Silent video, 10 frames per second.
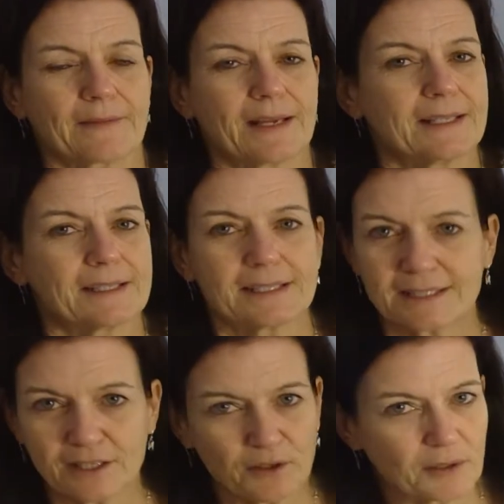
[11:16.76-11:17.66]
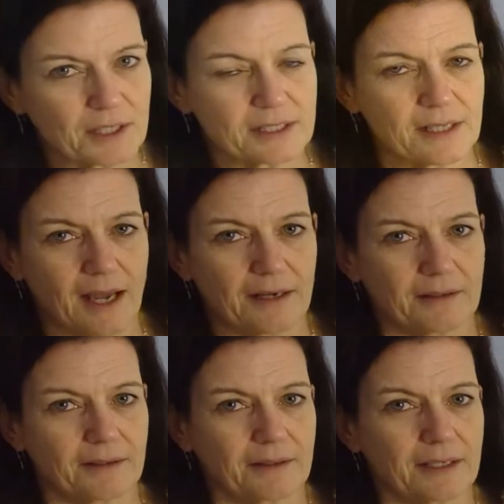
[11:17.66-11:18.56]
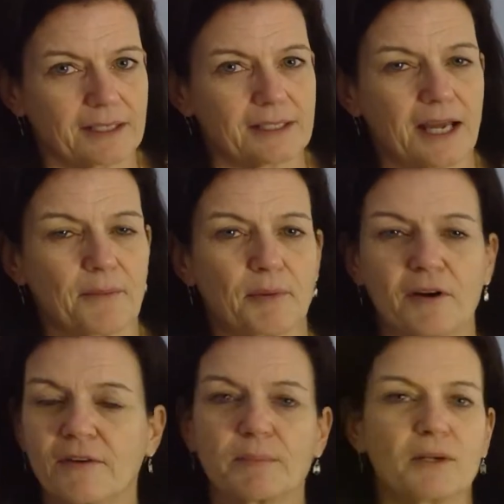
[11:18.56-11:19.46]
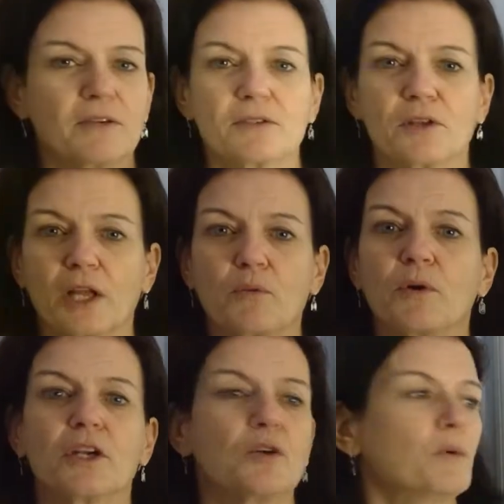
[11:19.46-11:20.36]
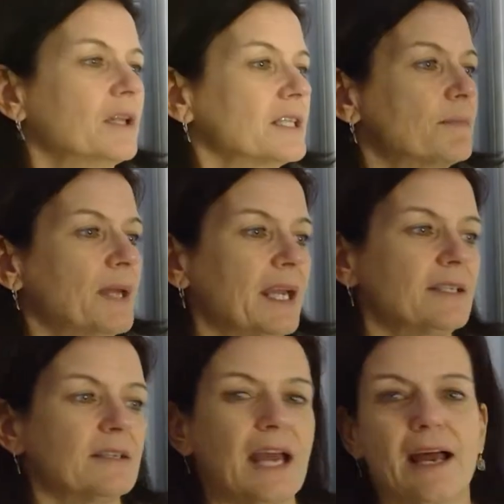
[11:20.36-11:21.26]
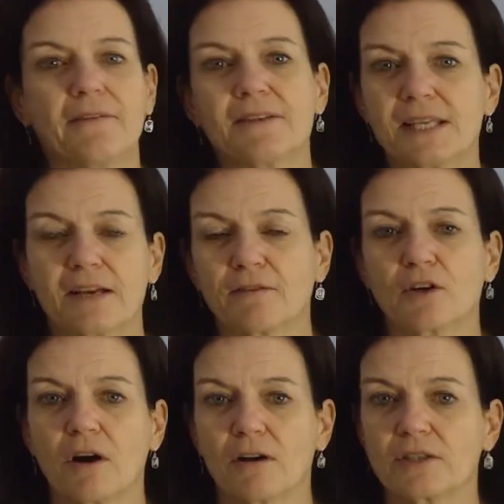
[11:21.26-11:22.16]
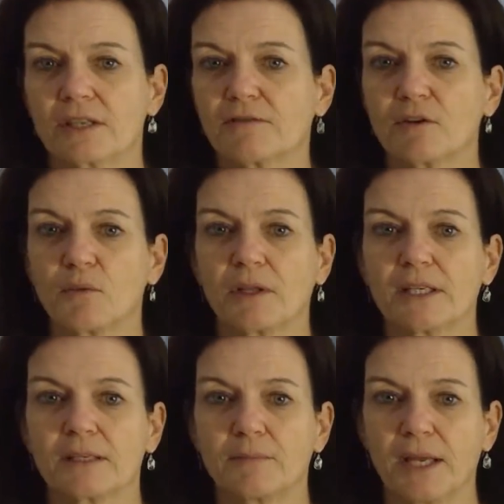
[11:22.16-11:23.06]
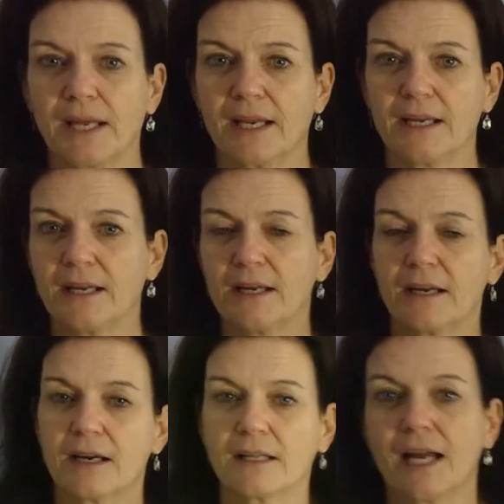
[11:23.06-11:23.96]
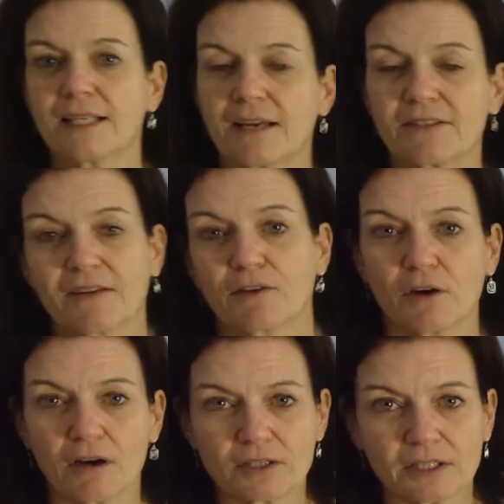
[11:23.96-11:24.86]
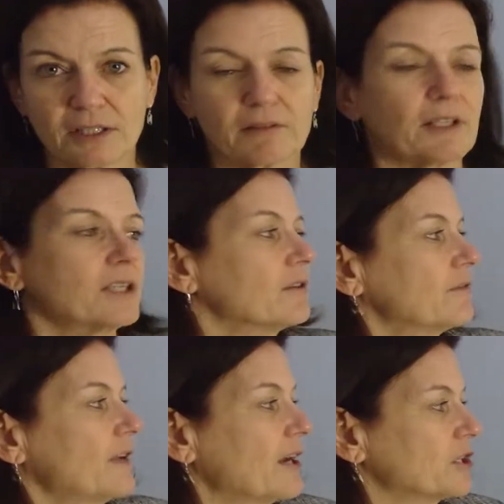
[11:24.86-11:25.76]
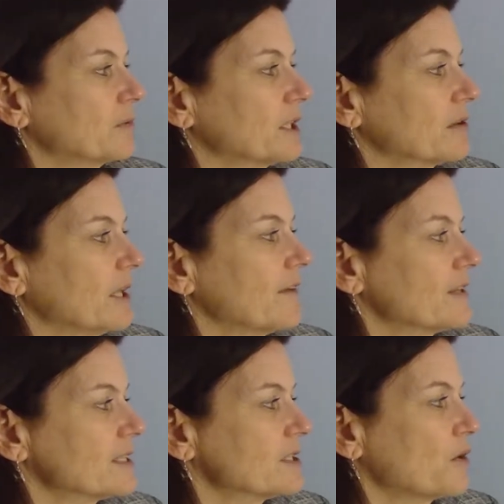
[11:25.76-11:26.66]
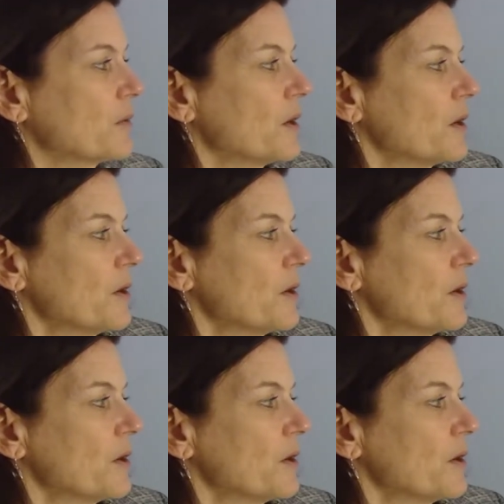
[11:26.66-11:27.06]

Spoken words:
It still is not, it's not perfect, but you, like, what are you willing to pay to have safer cars? If you're willing to pay a lot to have safer cars, clearly you're valuing your life. And so